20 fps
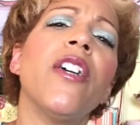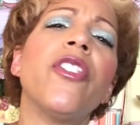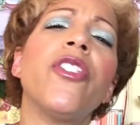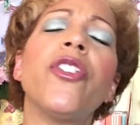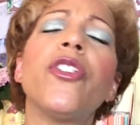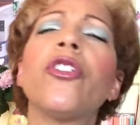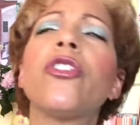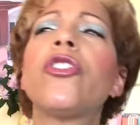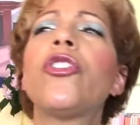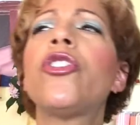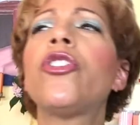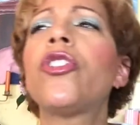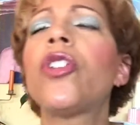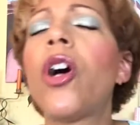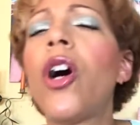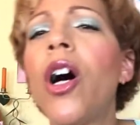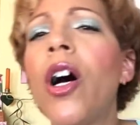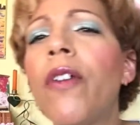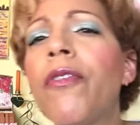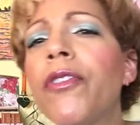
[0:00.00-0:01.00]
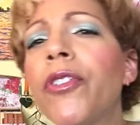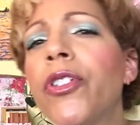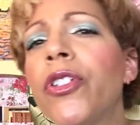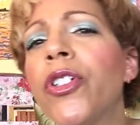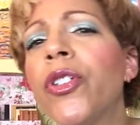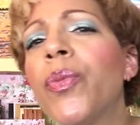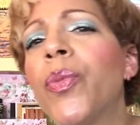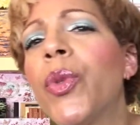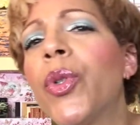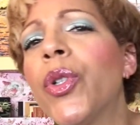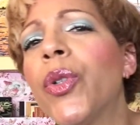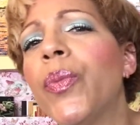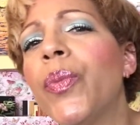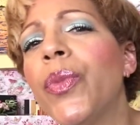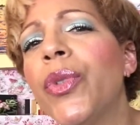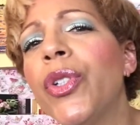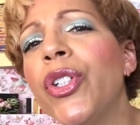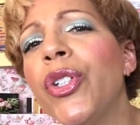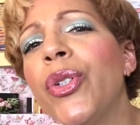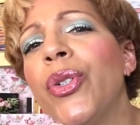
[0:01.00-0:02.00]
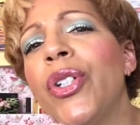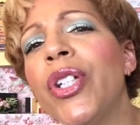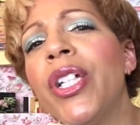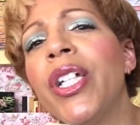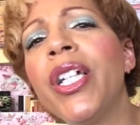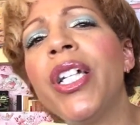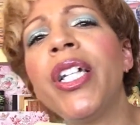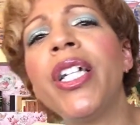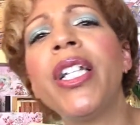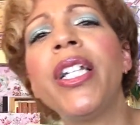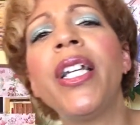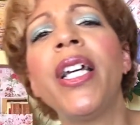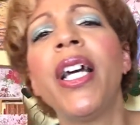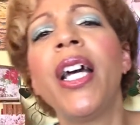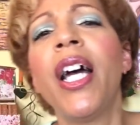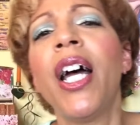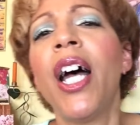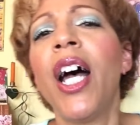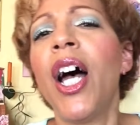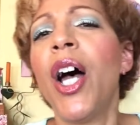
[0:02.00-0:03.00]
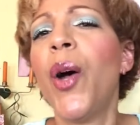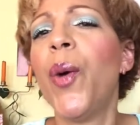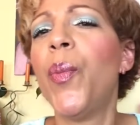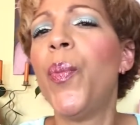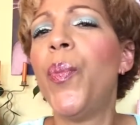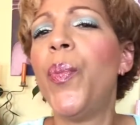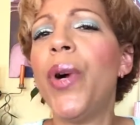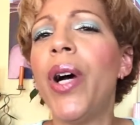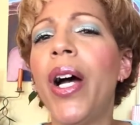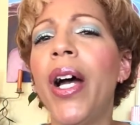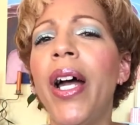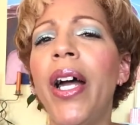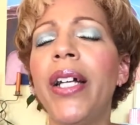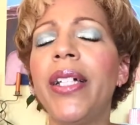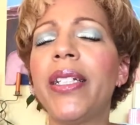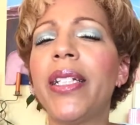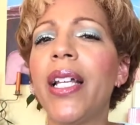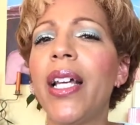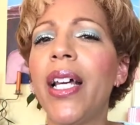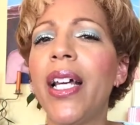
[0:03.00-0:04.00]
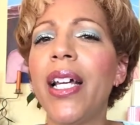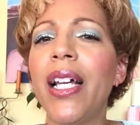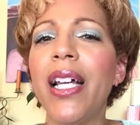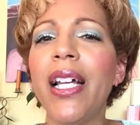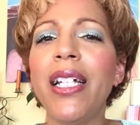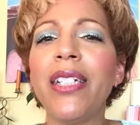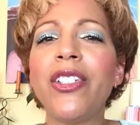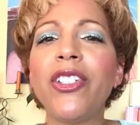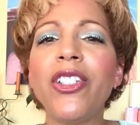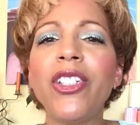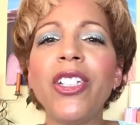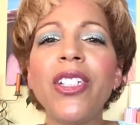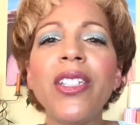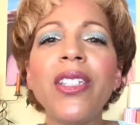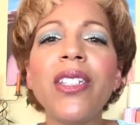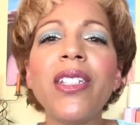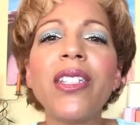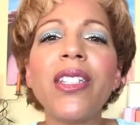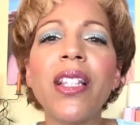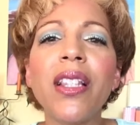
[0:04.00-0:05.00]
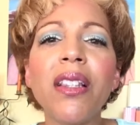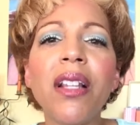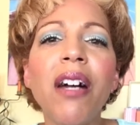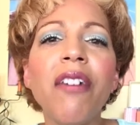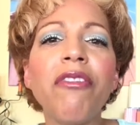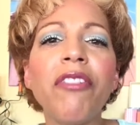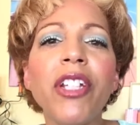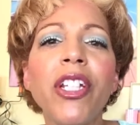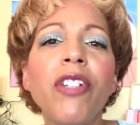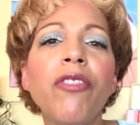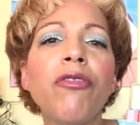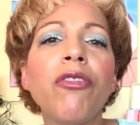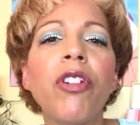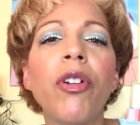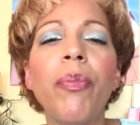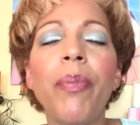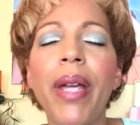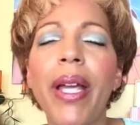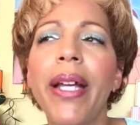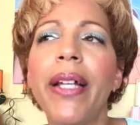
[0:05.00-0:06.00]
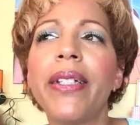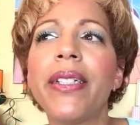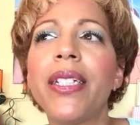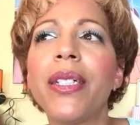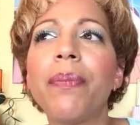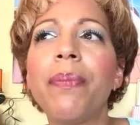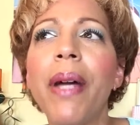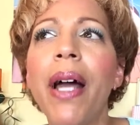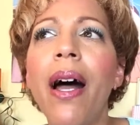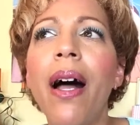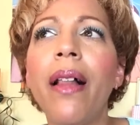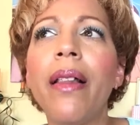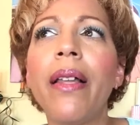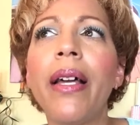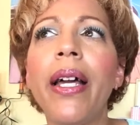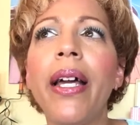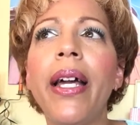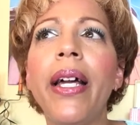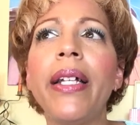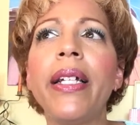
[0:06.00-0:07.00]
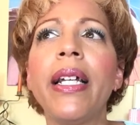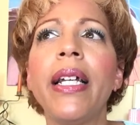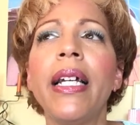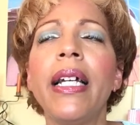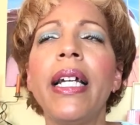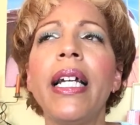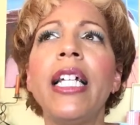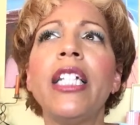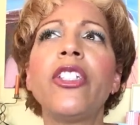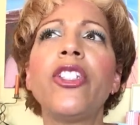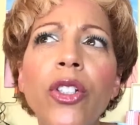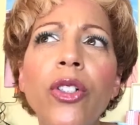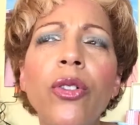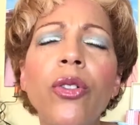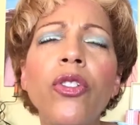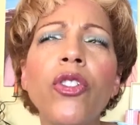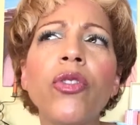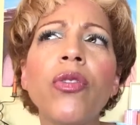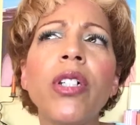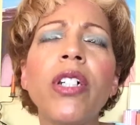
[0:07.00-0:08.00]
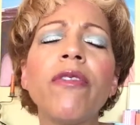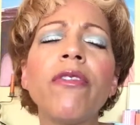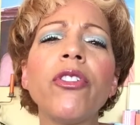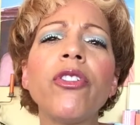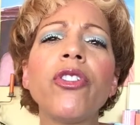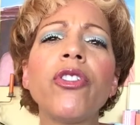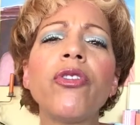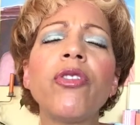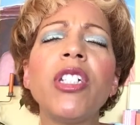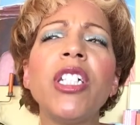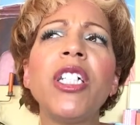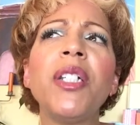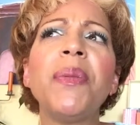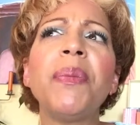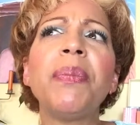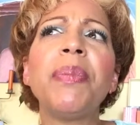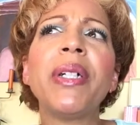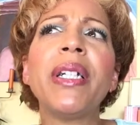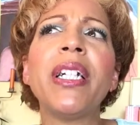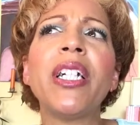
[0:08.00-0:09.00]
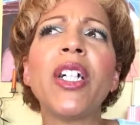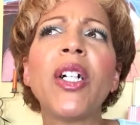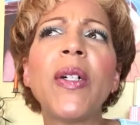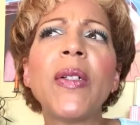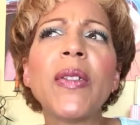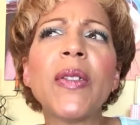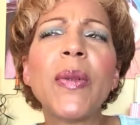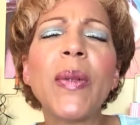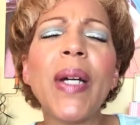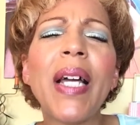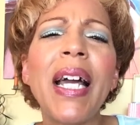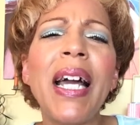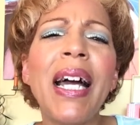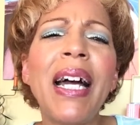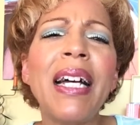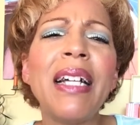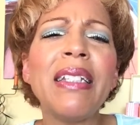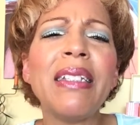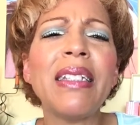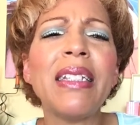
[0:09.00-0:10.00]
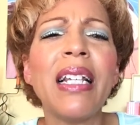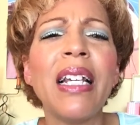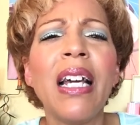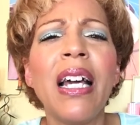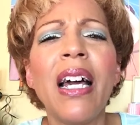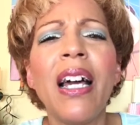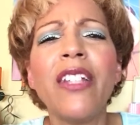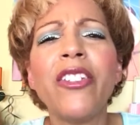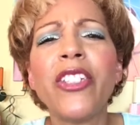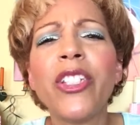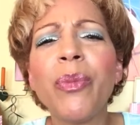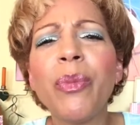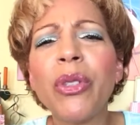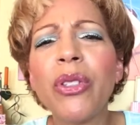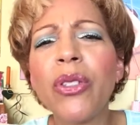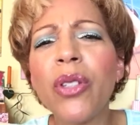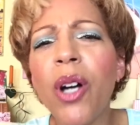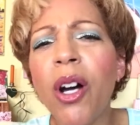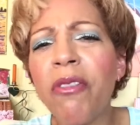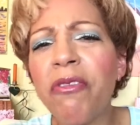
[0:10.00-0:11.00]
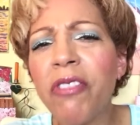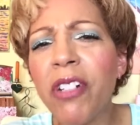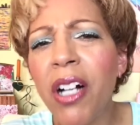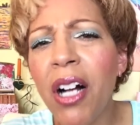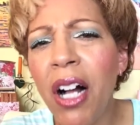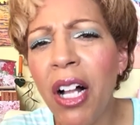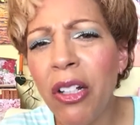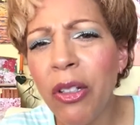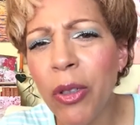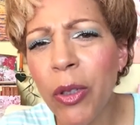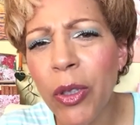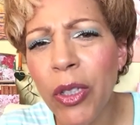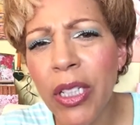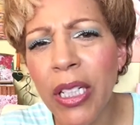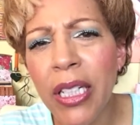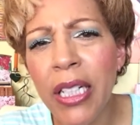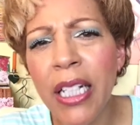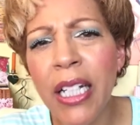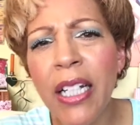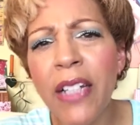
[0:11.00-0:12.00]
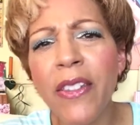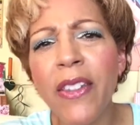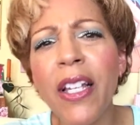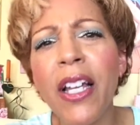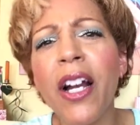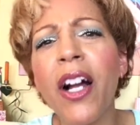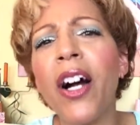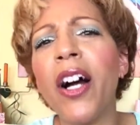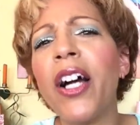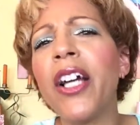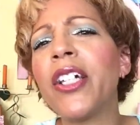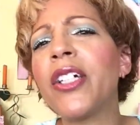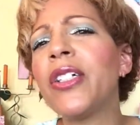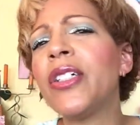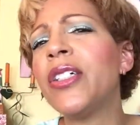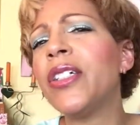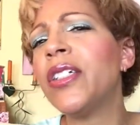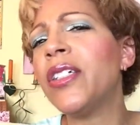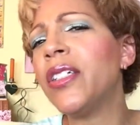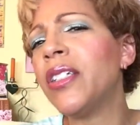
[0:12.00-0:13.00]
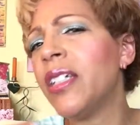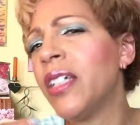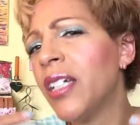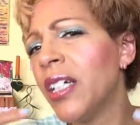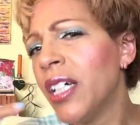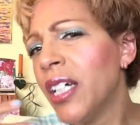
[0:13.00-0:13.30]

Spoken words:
They're softer, more muted, but it's just this lovely romantic palette. It's a neutral lover's dream, but it also has some soft colors in it that I could